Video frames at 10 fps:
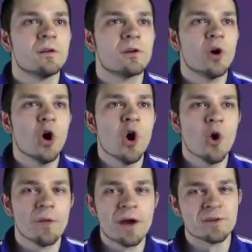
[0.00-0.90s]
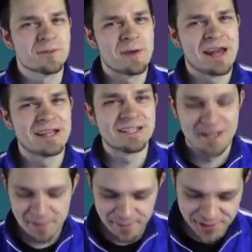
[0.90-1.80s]
Oh, that was a bad
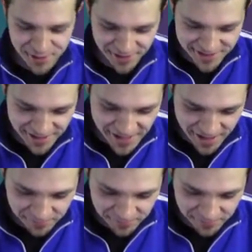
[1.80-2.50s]
idea. Maybe I shouldn't have done that.